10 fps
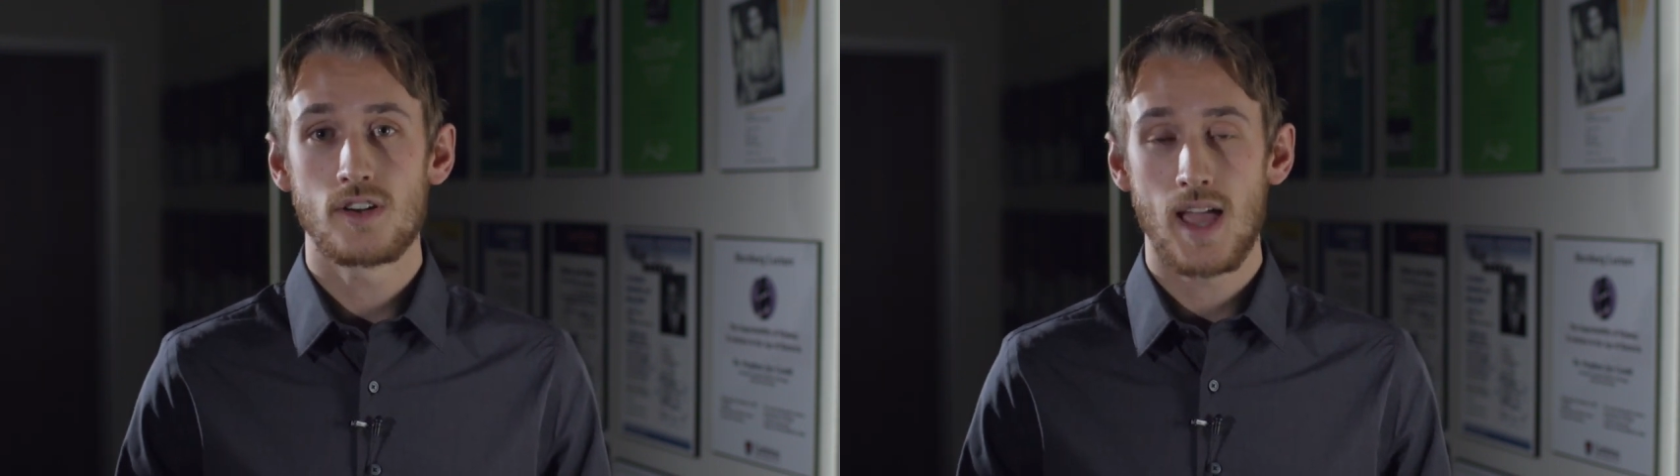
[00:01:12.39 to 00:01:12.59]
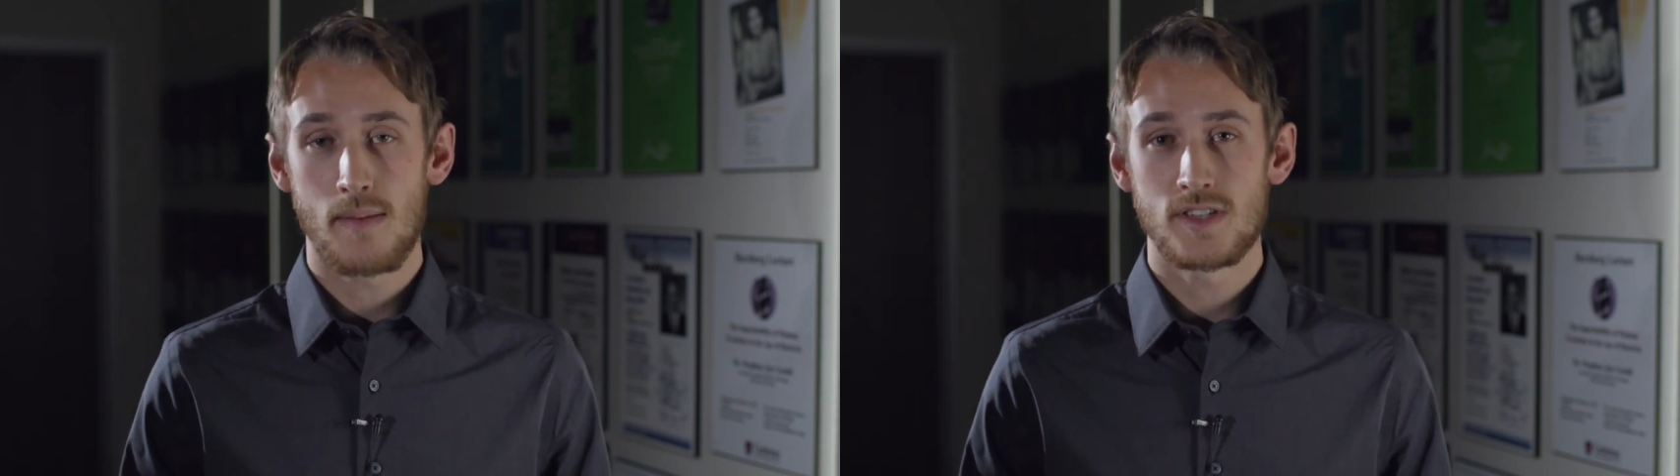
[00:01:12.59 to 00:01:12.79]
your
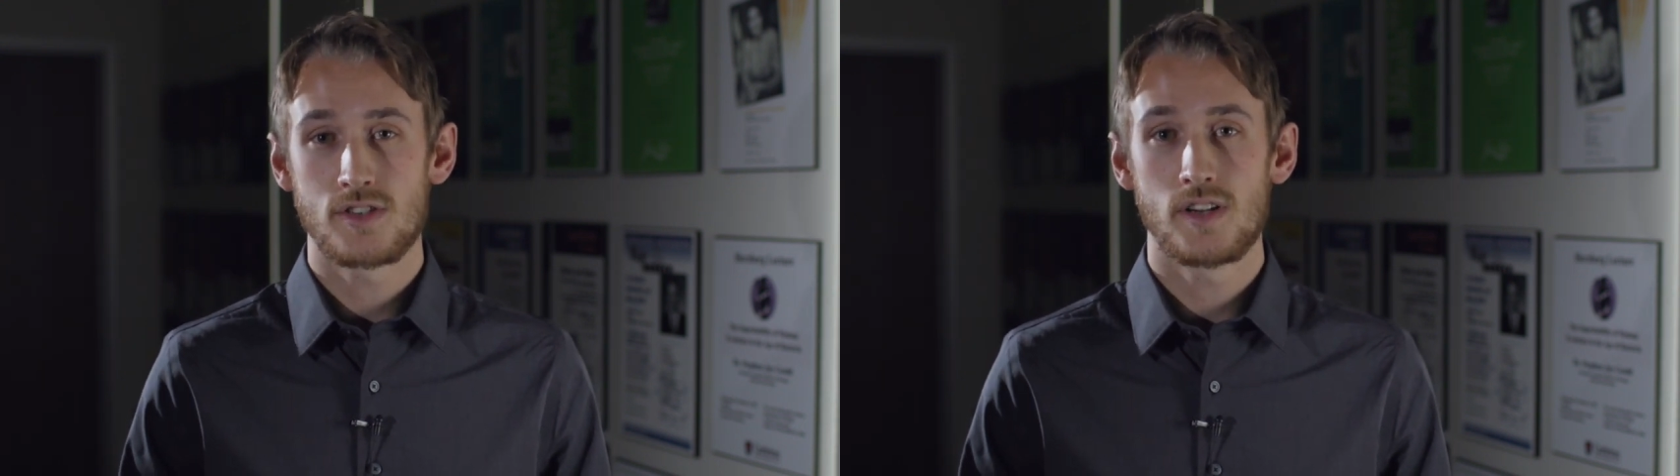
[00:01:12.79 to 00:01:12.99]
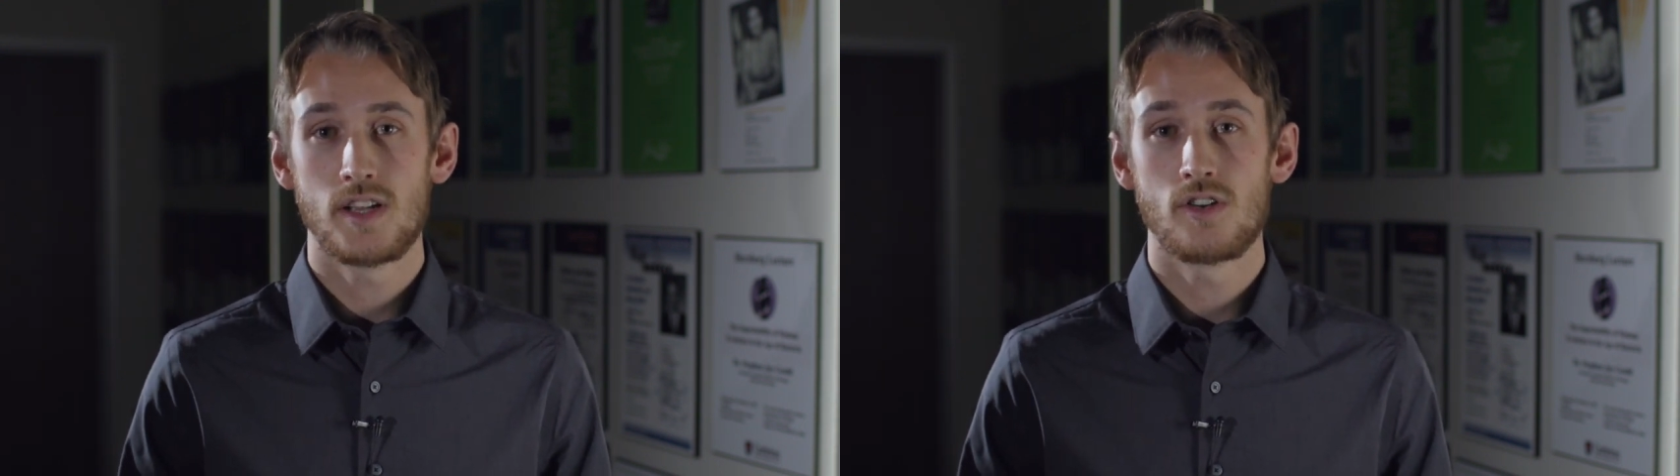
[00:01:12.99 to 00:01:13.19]

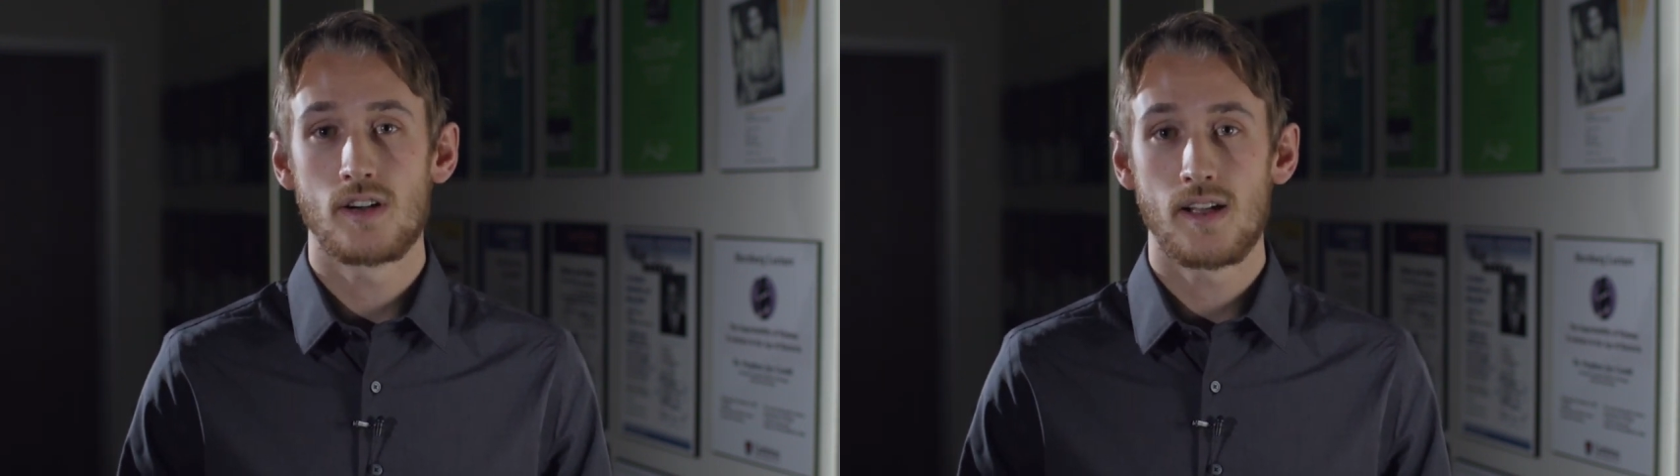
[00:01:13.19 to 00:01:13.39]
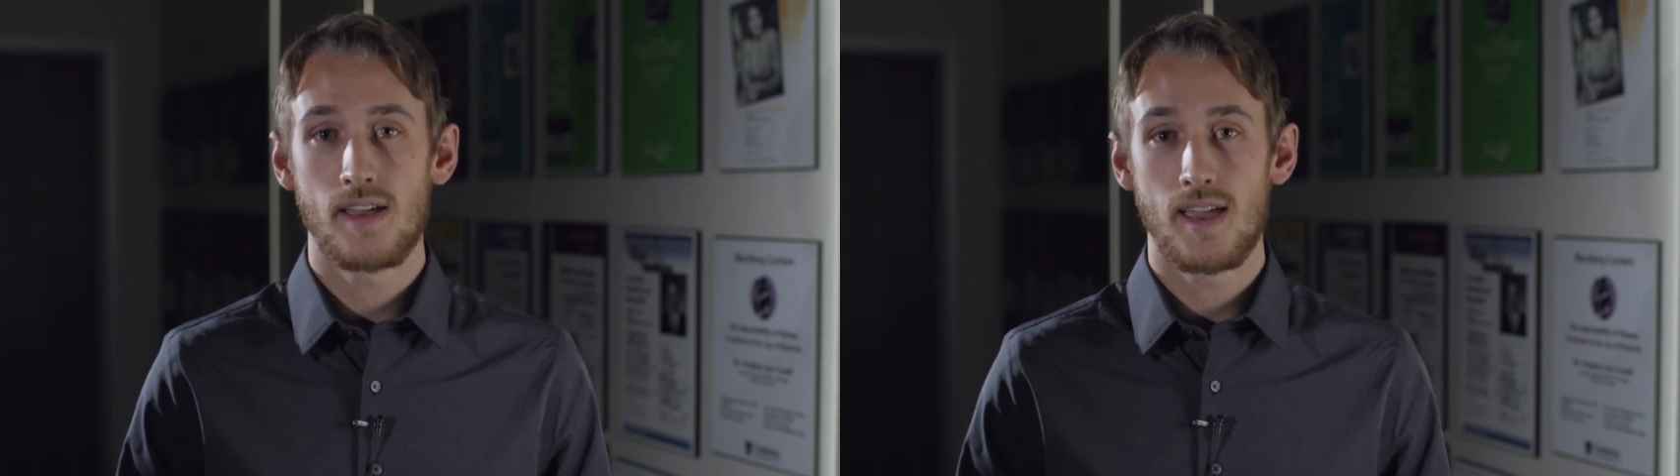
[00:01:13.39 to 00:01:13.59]
chemistry, your